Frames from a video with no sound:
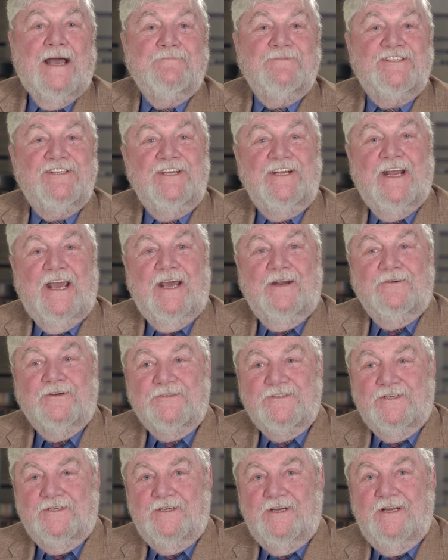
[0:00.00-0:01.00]
I'm Gene
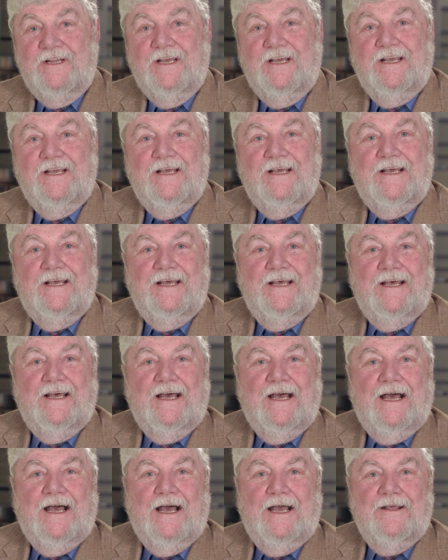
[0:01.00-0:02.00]
Anderson.
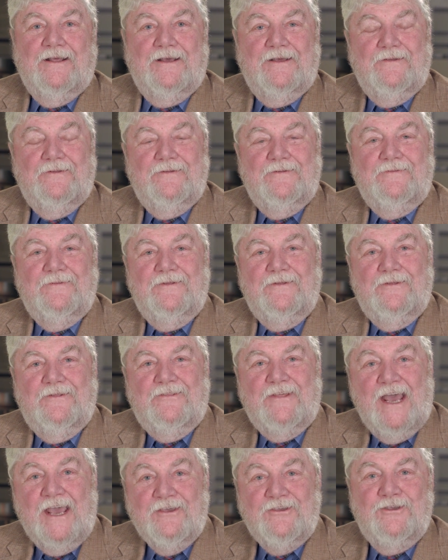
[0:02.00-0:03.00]

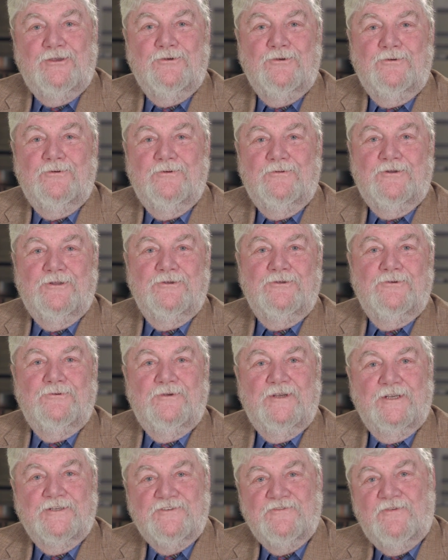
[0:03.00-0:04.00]
Thank you to
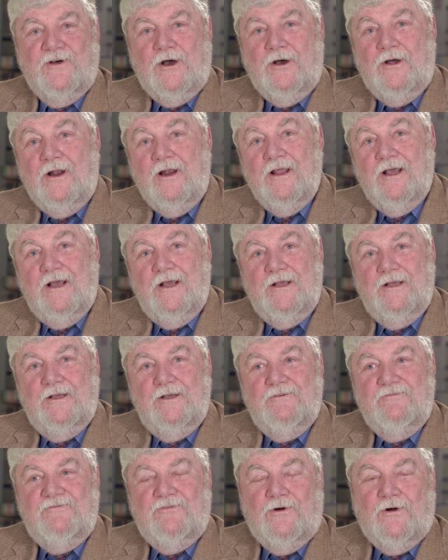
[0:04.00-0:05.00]
ISFAL
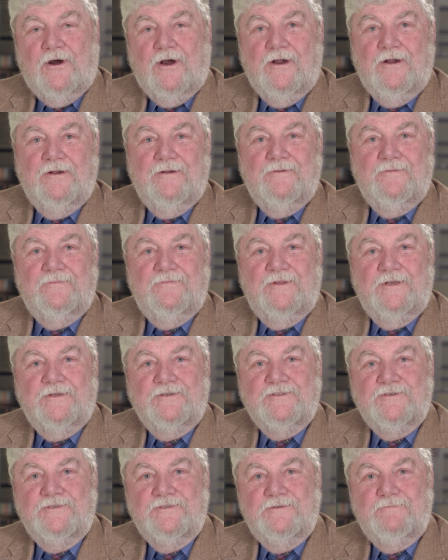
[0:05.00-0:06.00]
for
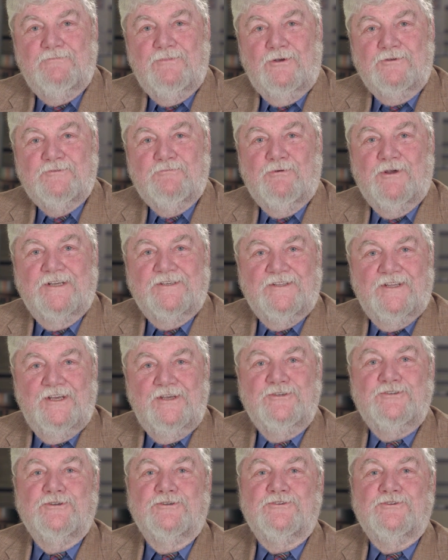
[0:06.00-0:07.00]
this most
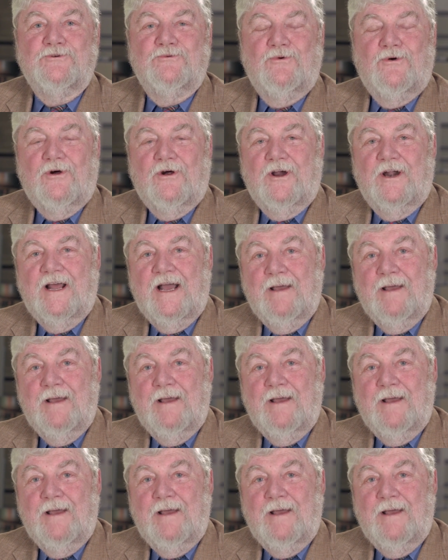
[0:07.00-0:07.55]
prestigious award.